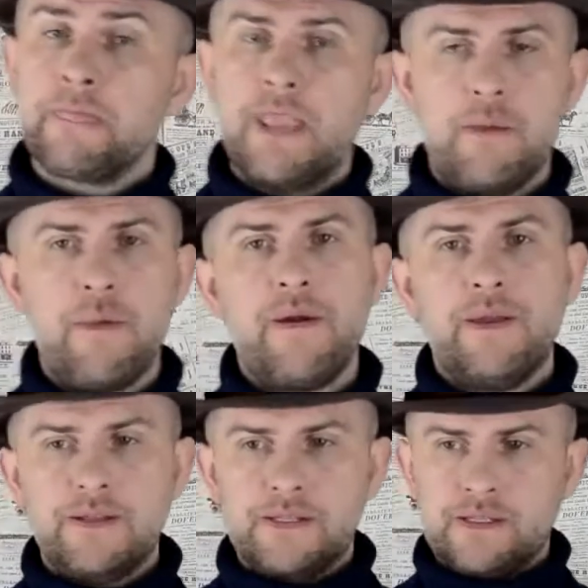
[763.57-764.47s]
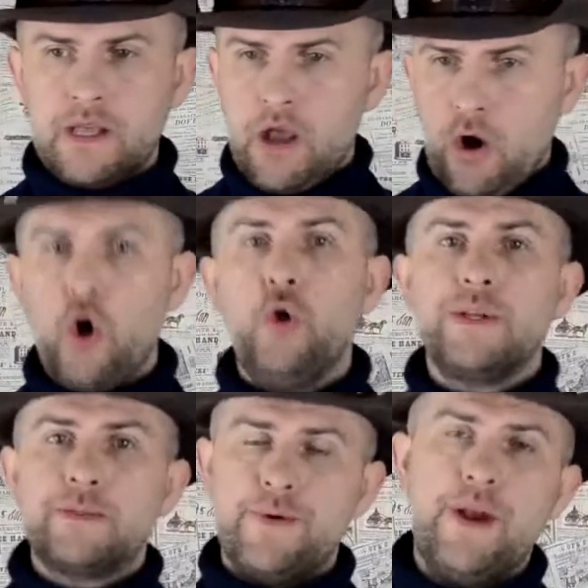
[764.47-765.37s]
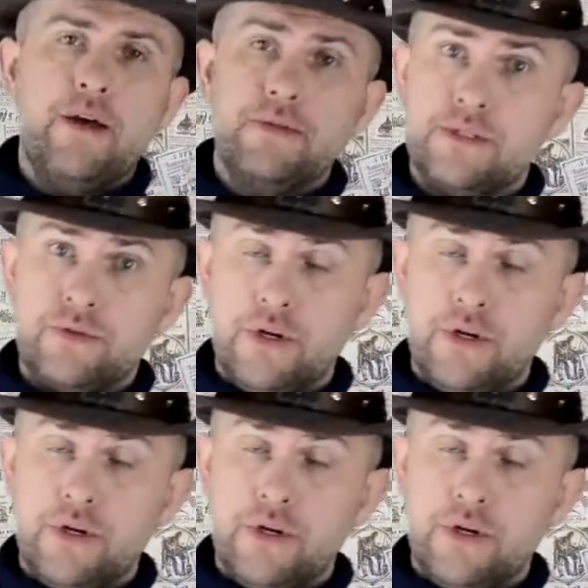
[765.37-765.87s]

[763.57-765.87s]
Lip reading: and Americans always pronounce